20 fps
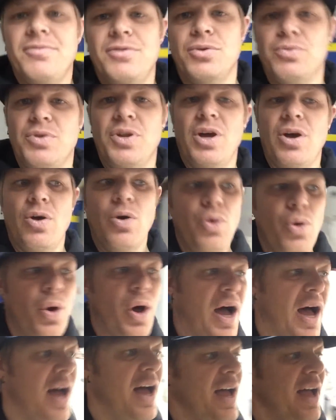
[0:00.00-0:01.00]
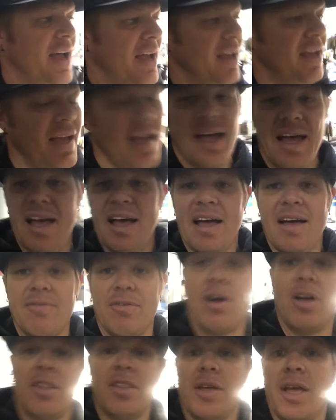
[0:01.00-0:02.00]
of you know, I
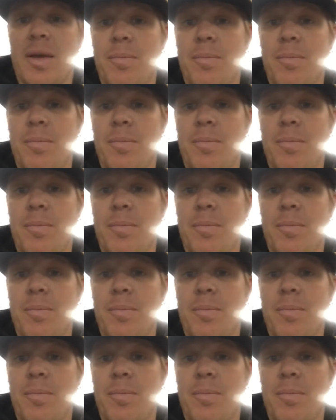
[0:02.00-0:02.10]
have on the